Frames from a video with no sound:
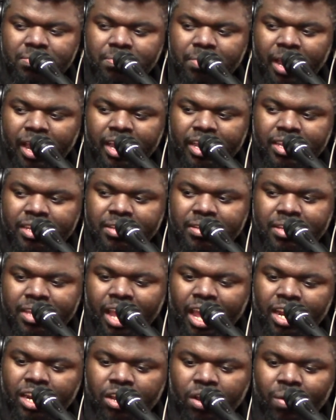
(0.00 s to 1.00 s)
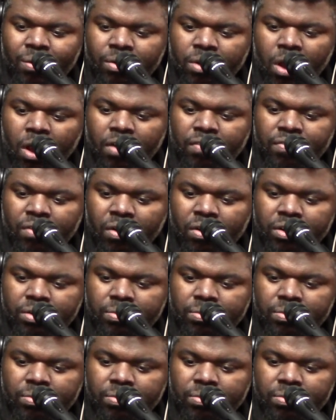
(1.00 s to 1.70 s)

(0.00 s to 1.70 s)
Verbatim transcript: by kind of going off on them.